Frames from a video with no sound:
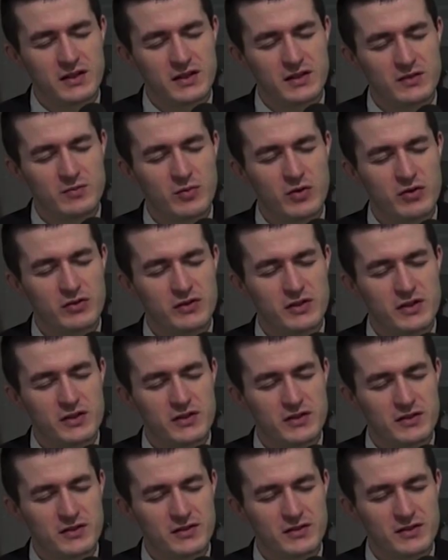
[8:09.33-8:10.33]
a small
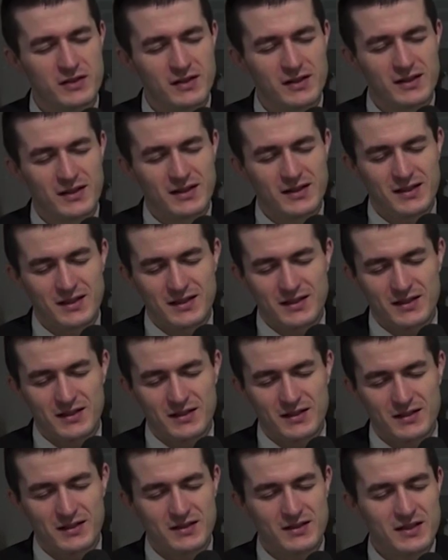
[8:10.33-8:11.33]
tangent.
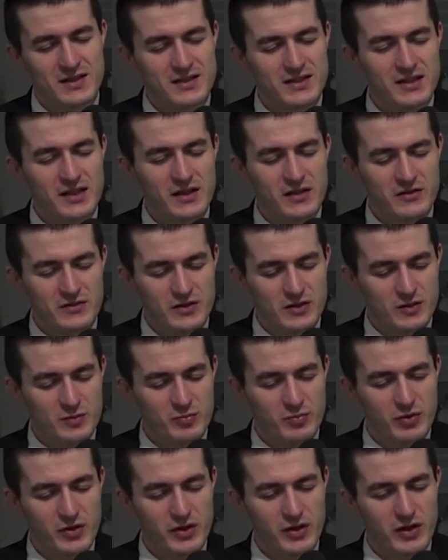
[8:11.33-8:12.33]
This idea of just
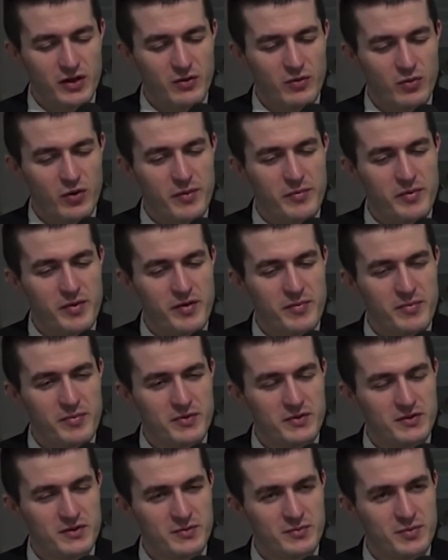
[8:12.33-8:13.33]
putting out white
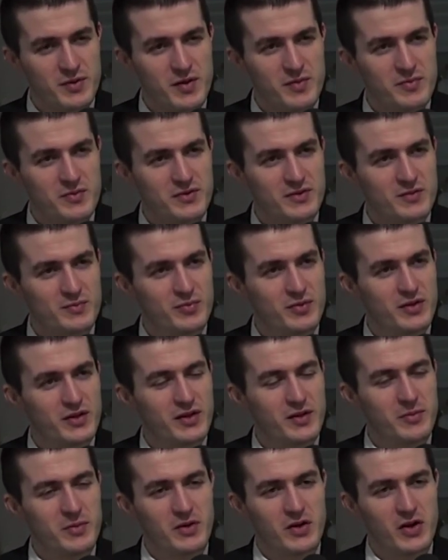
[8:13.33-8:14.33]
papers and putting
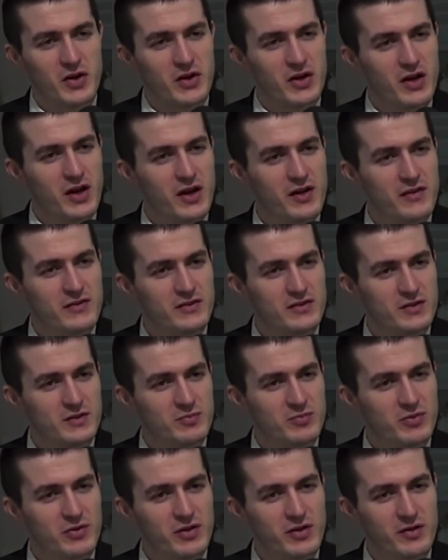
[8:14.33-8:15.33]
them on archive and
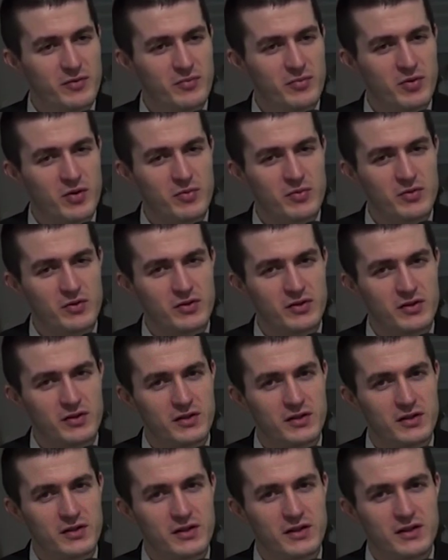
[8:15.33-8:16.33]
just putting them
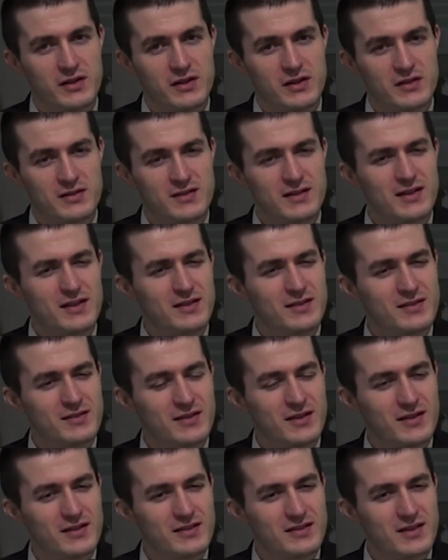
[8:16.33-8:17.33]
publicly, is that
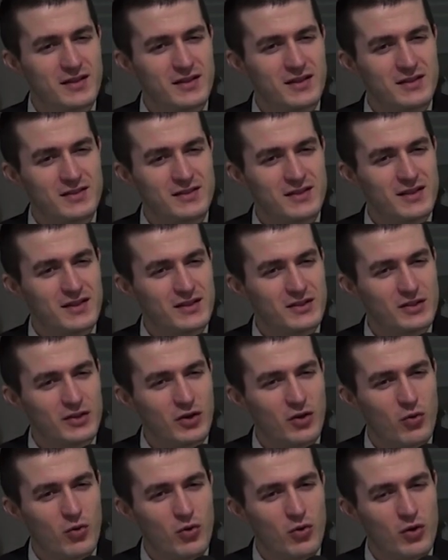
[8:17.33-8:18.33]
at the
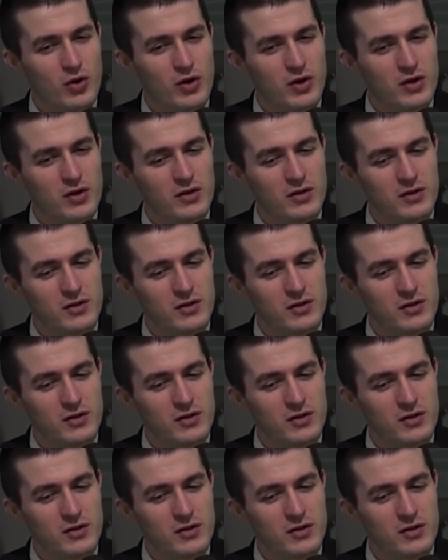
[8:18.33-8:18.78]
core?